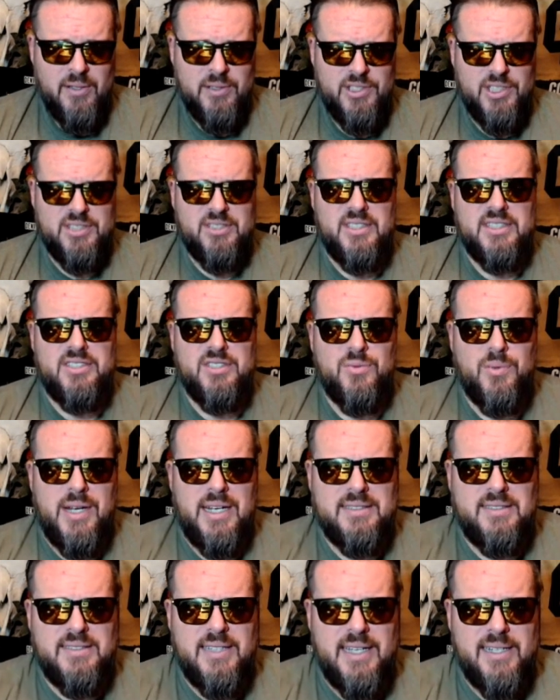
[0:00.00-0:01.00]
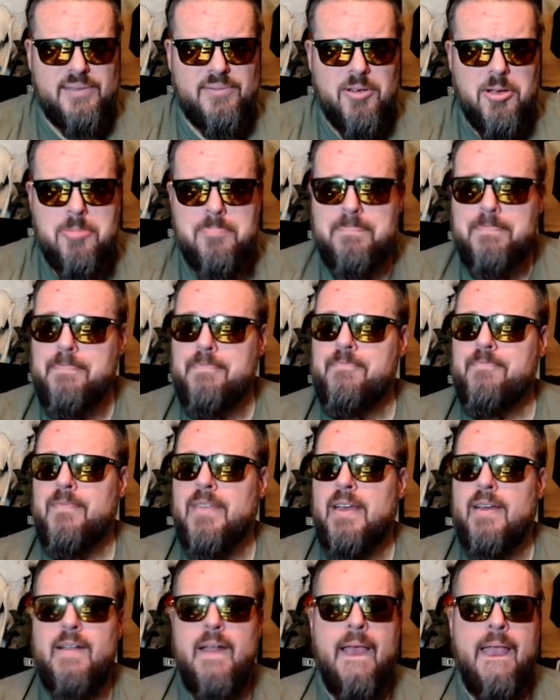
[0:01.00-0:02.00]
Just listen to what I said.
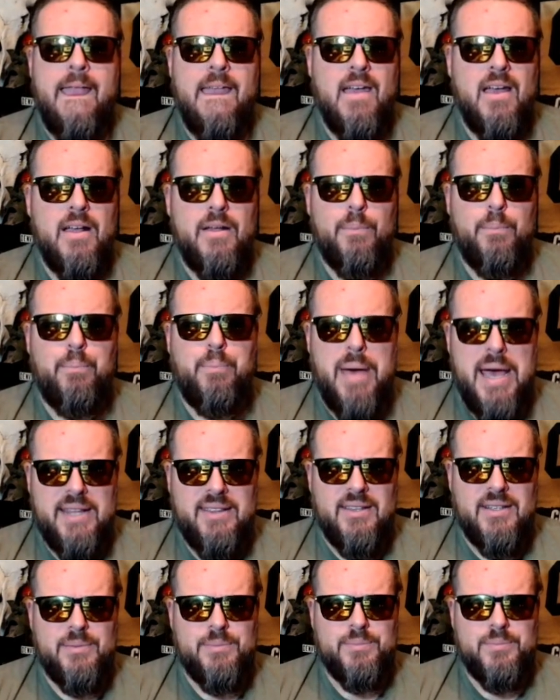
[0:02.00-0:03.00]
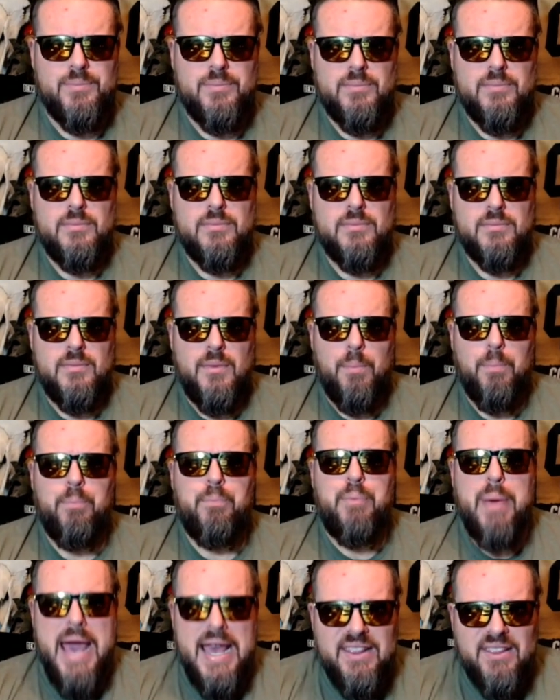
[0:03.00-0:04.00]

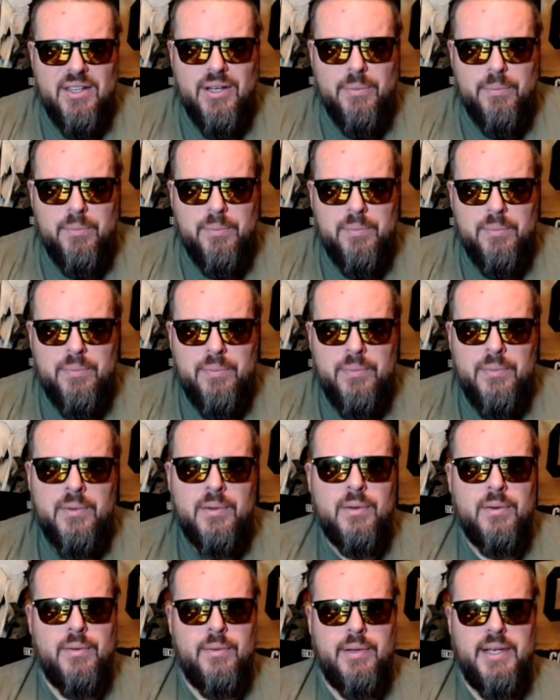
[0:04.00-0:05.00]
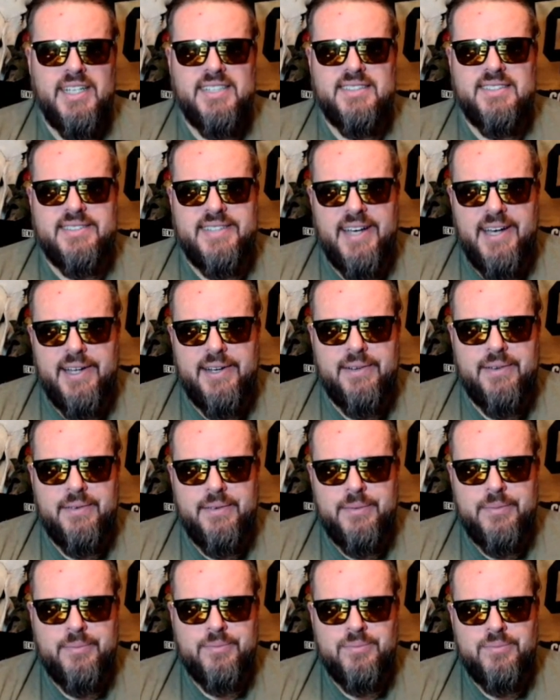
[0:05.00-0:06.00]
Bedlam is done
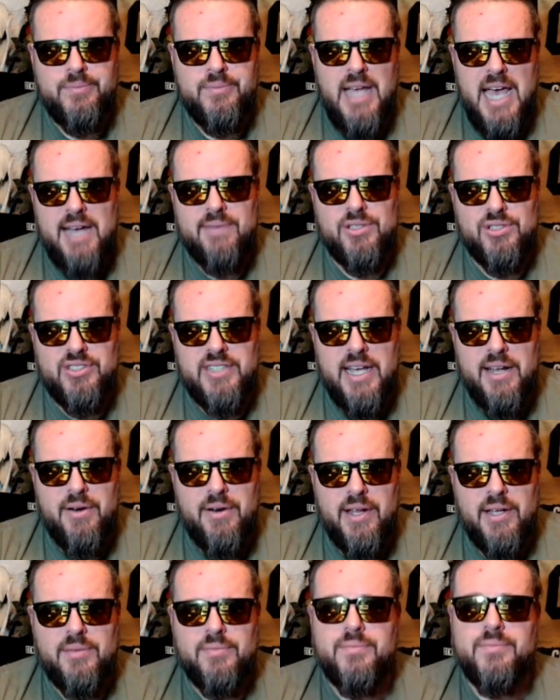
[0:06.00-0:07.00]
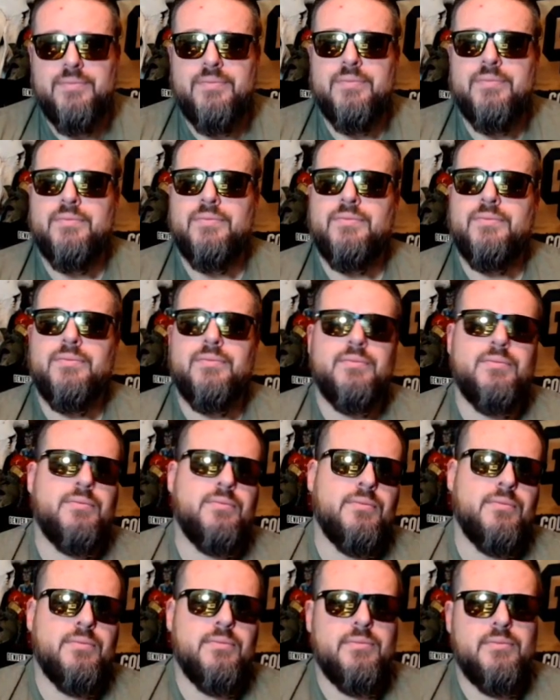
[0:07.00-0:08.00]
after Saturday.
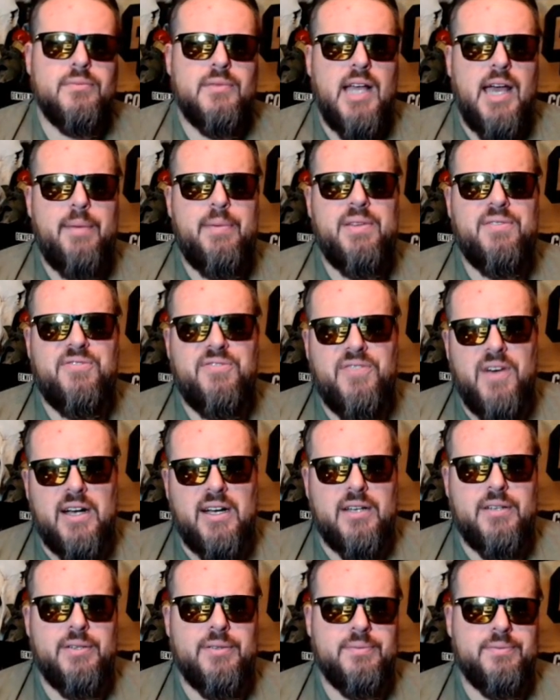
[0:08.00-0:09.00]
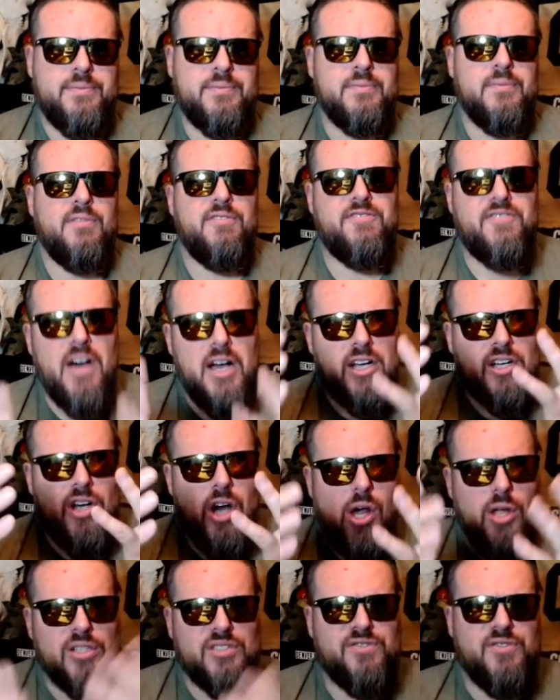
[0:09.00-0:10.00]
I mean, fuck
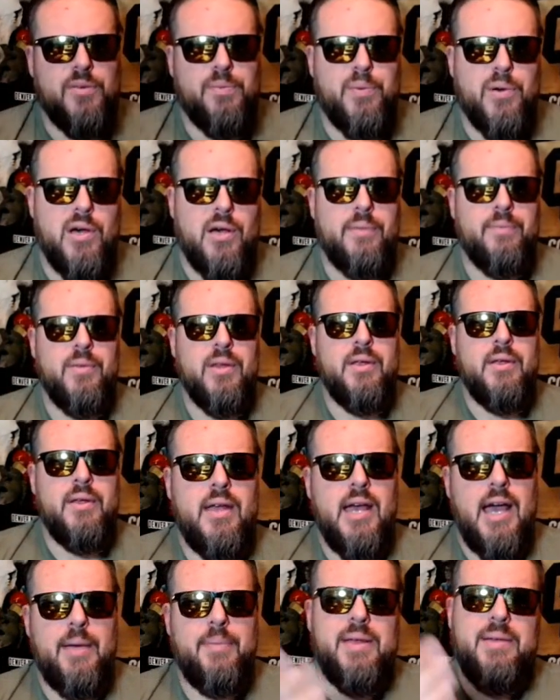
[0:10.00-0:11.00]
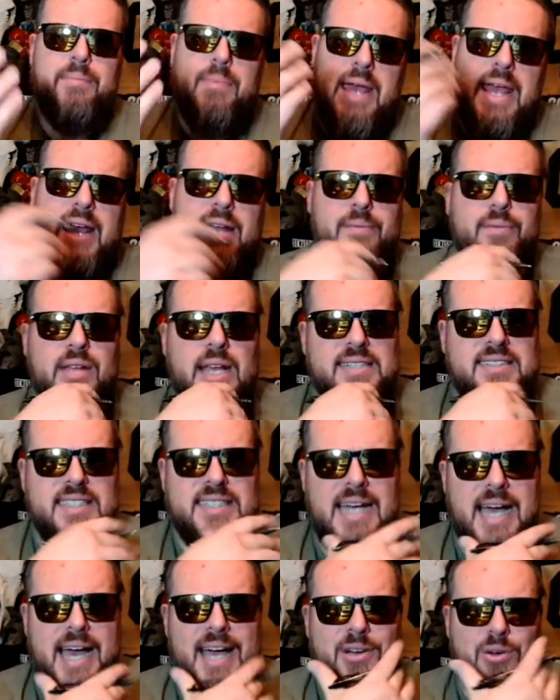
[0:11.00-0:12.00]
college football. I mean, man, as a
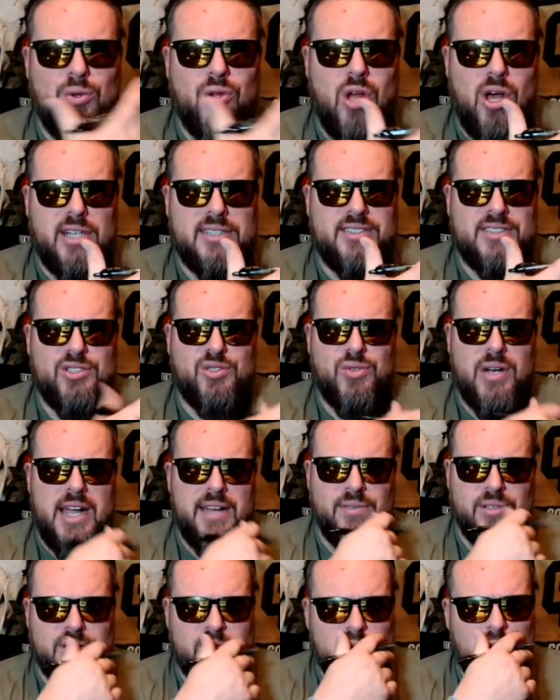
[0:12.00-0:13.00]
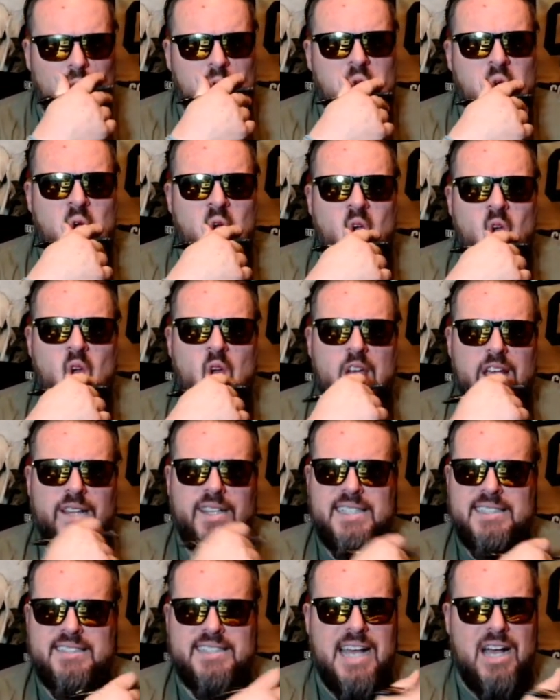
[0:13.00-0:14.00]
guy who lost his rivals, at
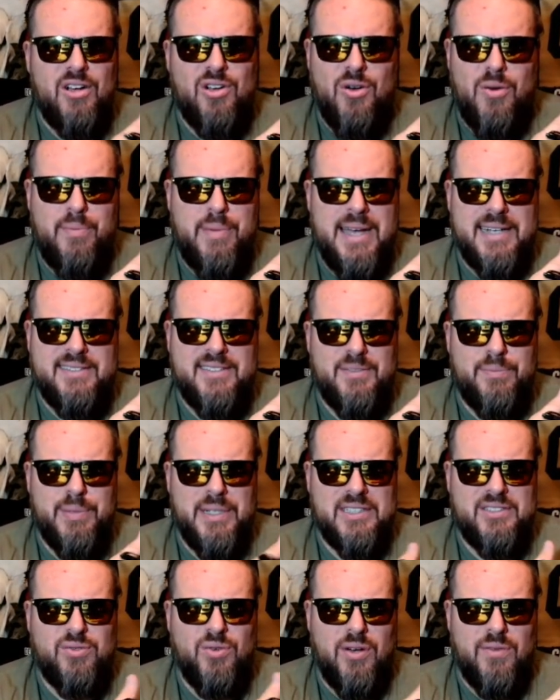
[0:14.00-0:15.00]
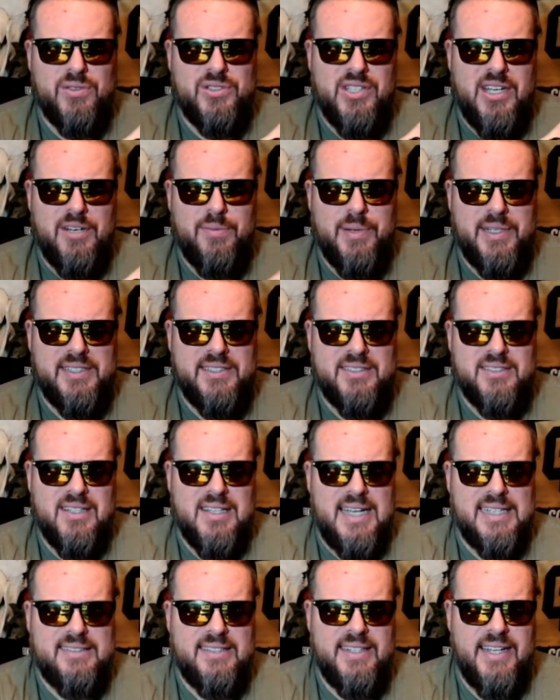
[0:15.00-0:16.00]
least now going back to the Big 12, we'll talk about this a
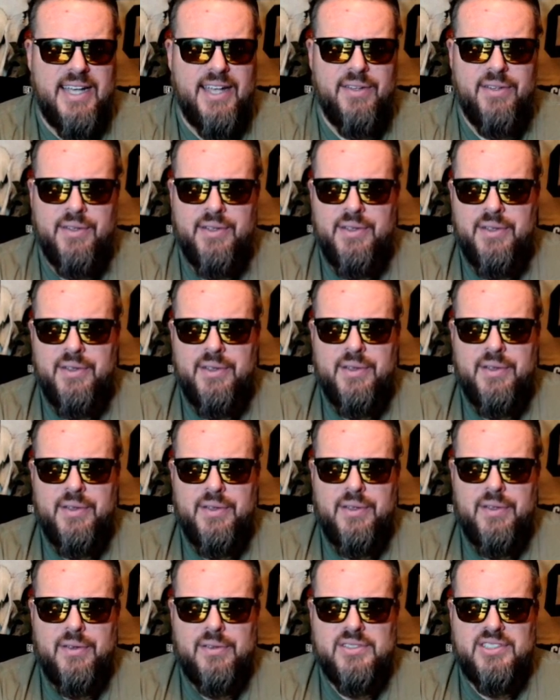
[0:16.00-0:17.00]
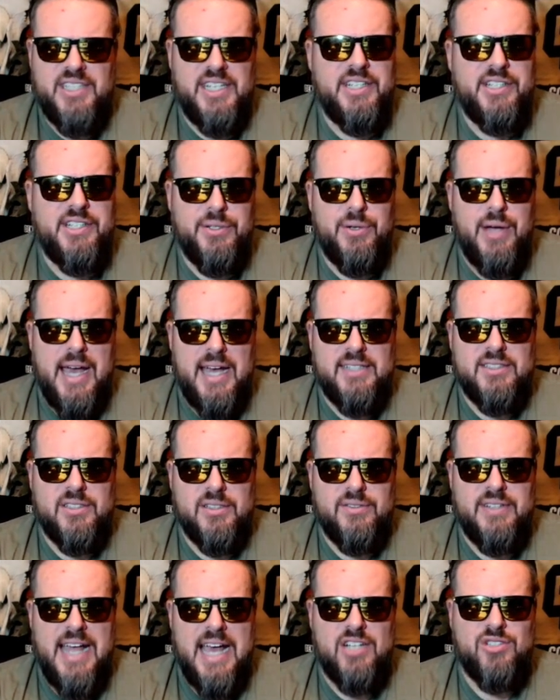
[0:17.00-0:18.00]
lot today. CU has a
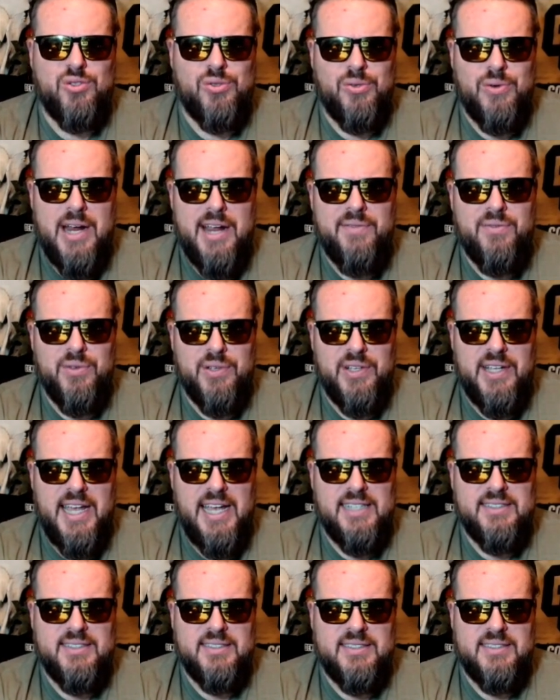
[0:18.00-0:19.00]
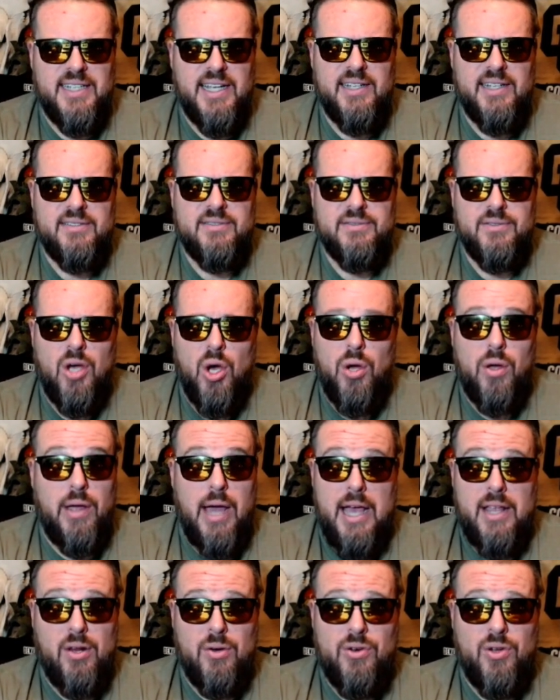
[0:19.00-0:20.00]
natural rival in Kansas State.
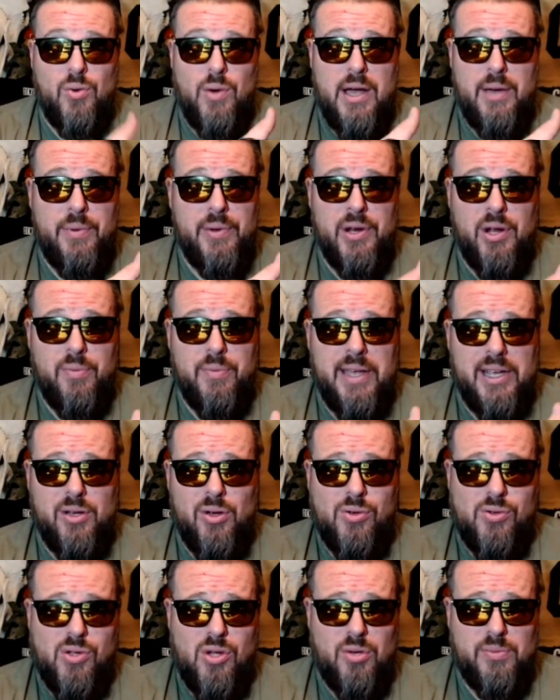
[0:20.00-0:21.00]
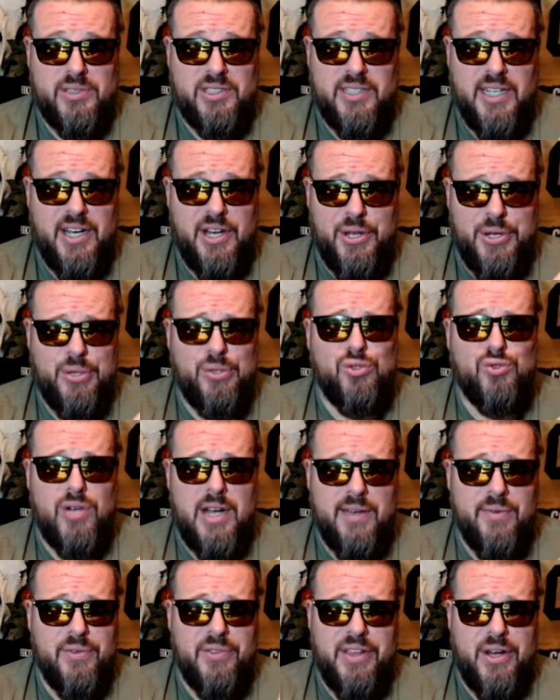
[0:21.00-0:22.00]
I don't know why we don't make Oklahoma State a huge
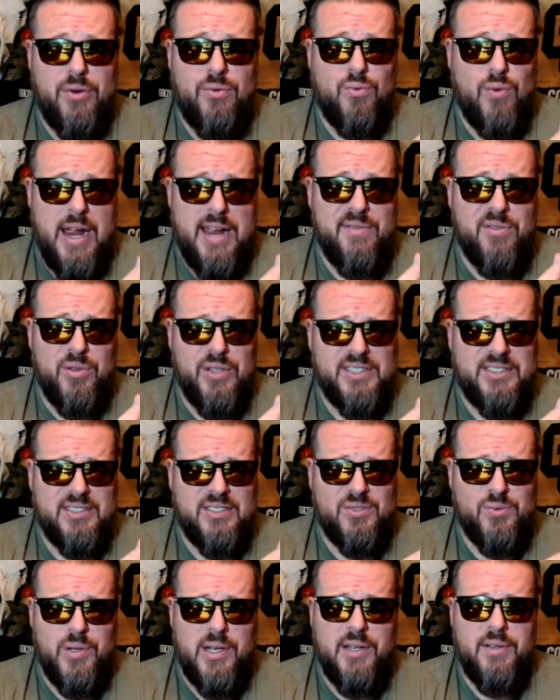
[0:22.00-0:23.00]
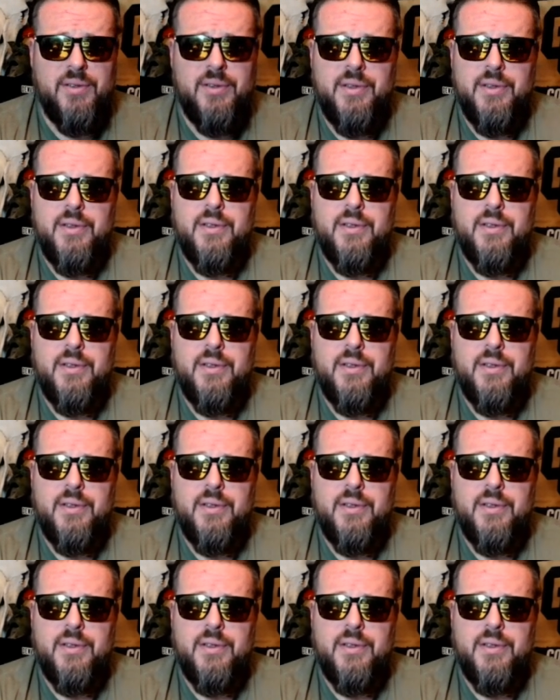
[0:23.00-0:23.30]
rival. They're rival-less as well.